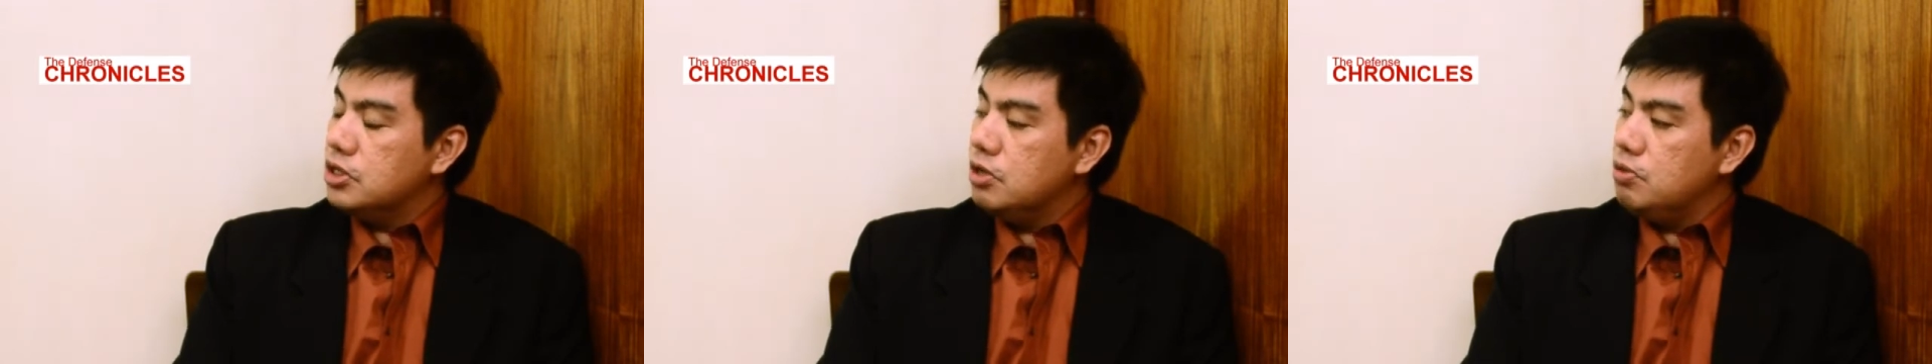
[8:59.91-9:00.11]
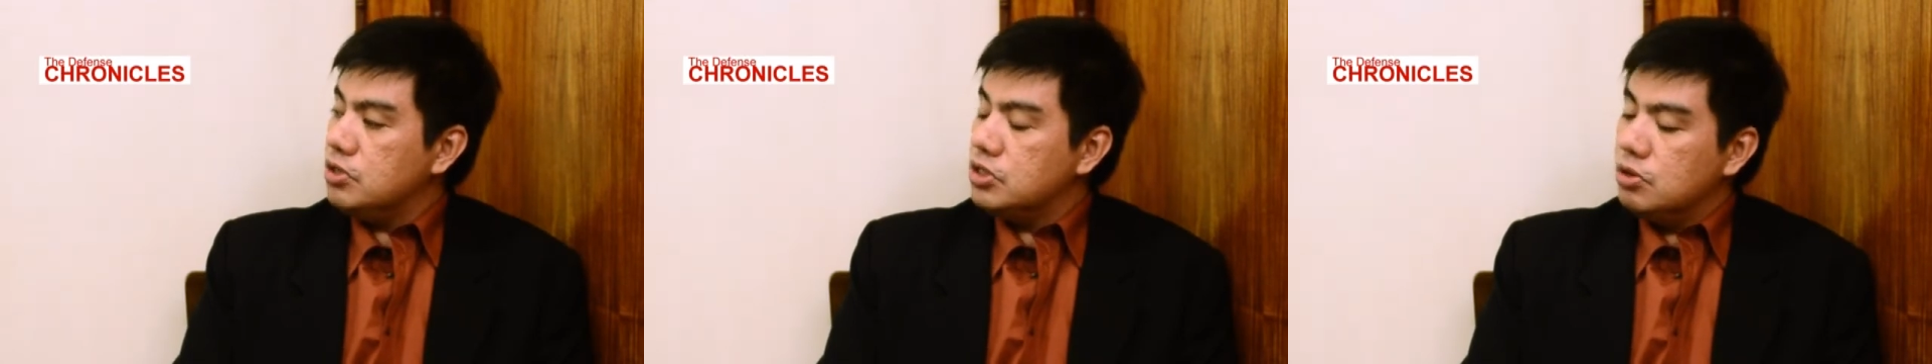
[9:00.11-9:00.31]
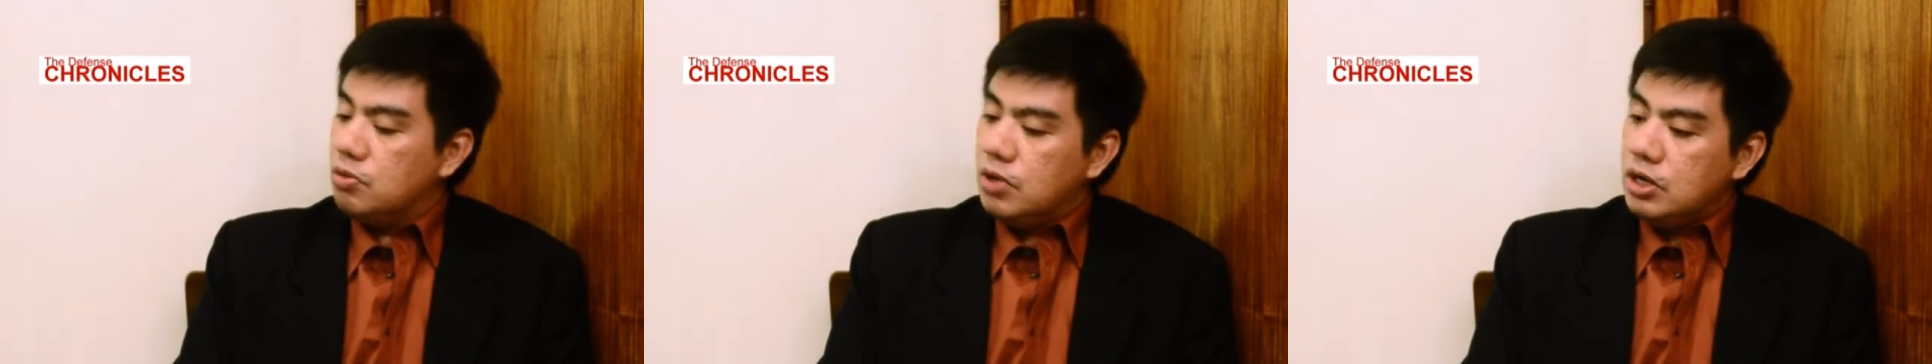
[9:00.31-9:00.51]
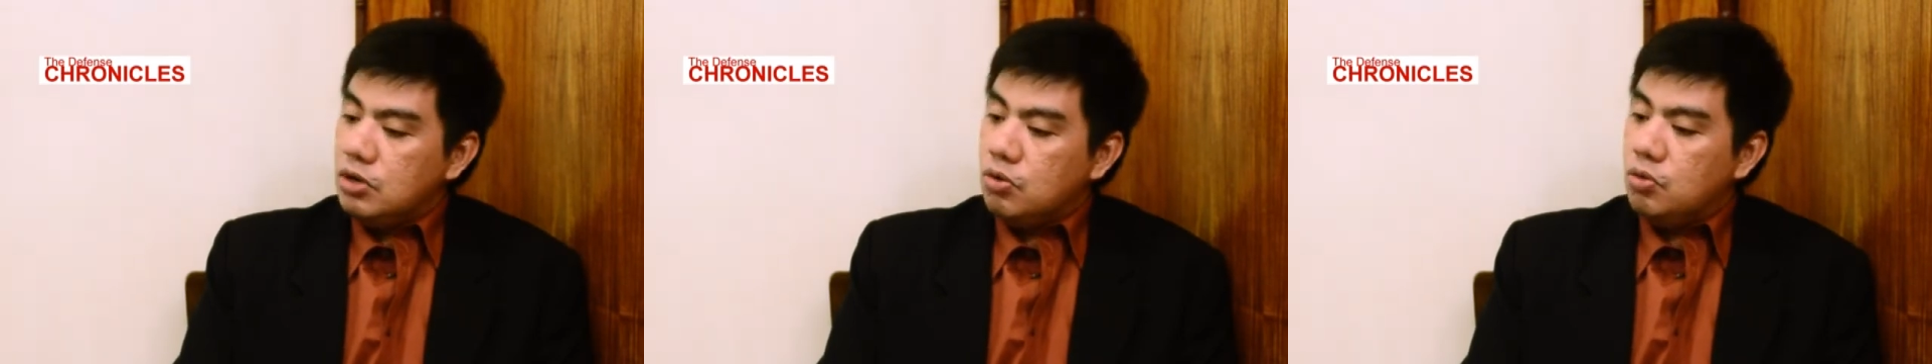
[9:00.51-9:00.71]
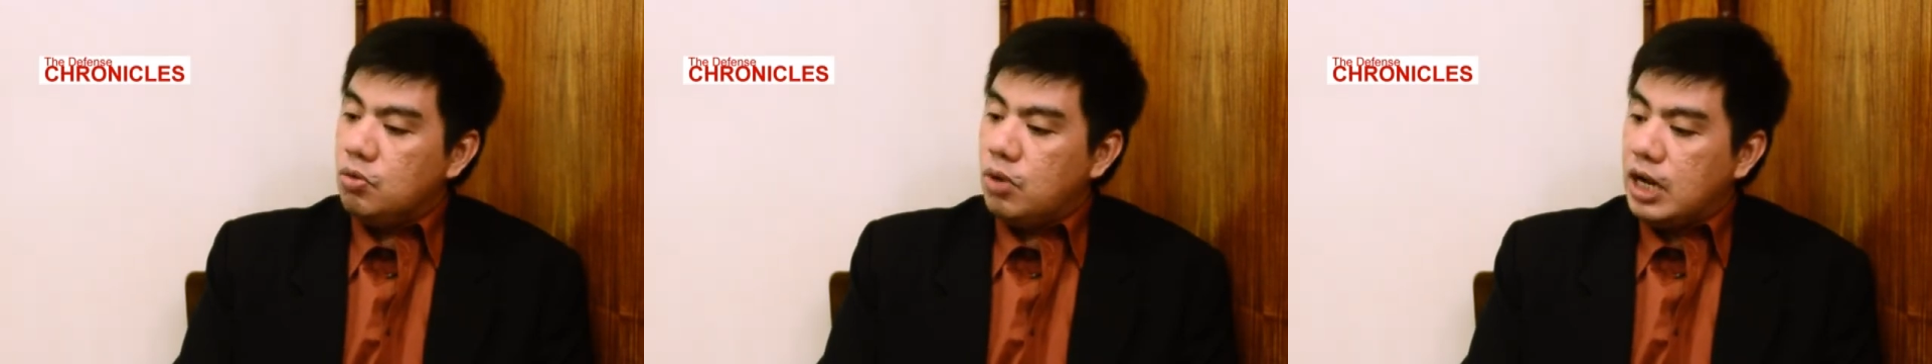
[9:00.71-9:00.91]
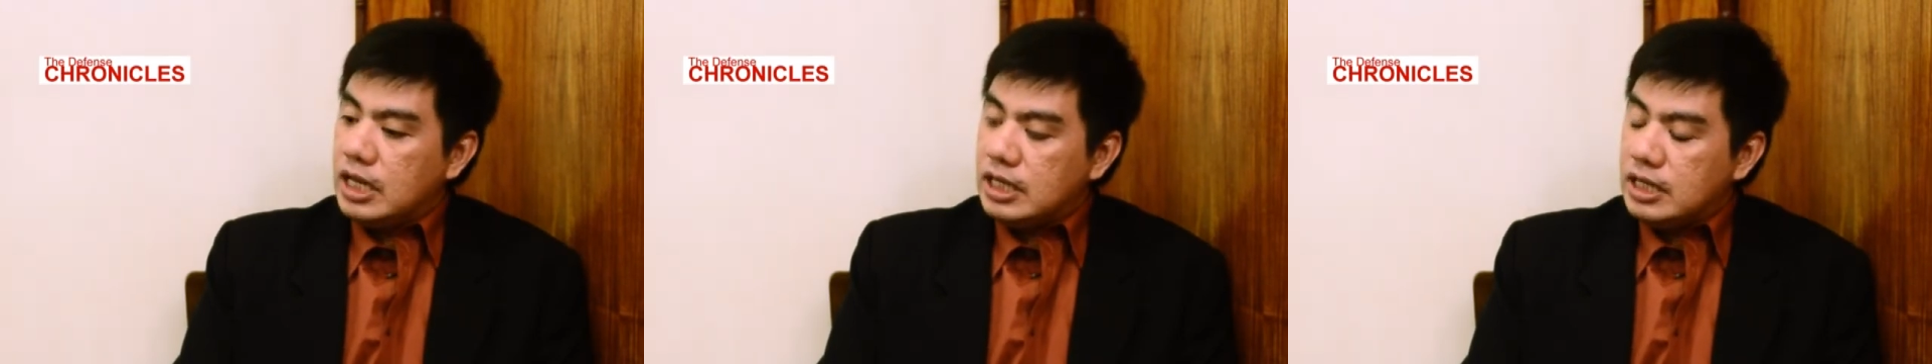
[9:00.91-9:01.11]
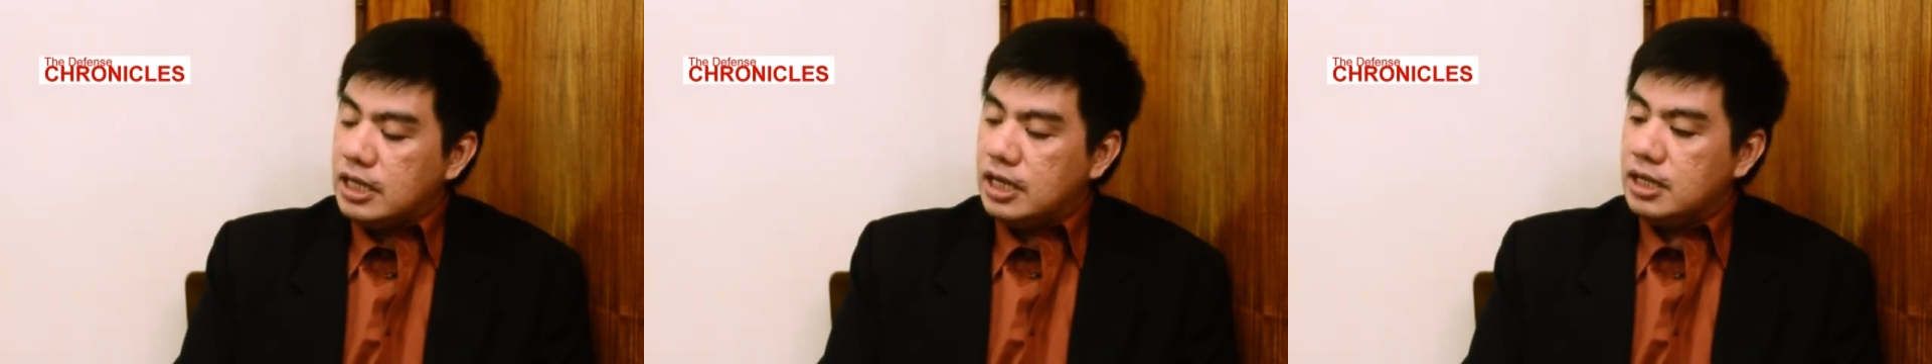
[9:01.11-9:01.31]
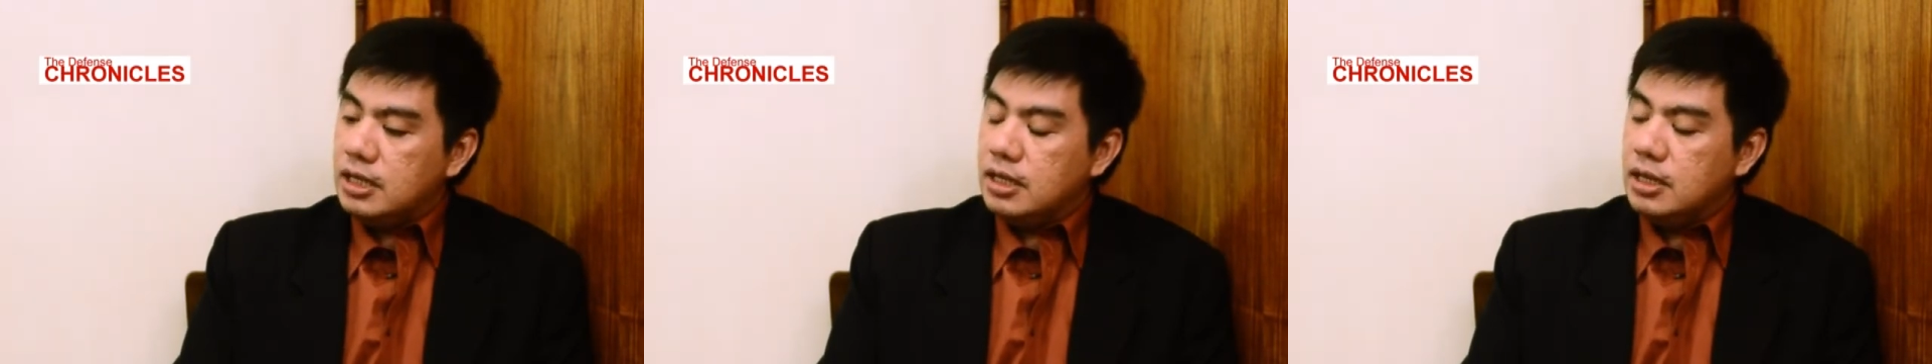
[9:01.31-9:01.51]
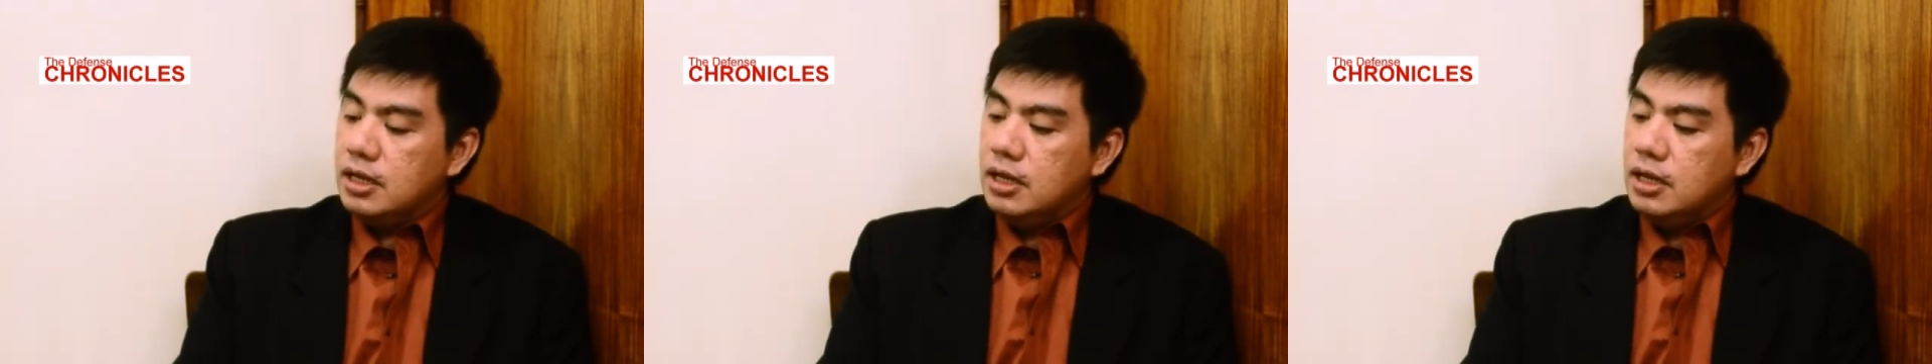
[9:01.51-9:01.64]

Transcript: He was the one who wanted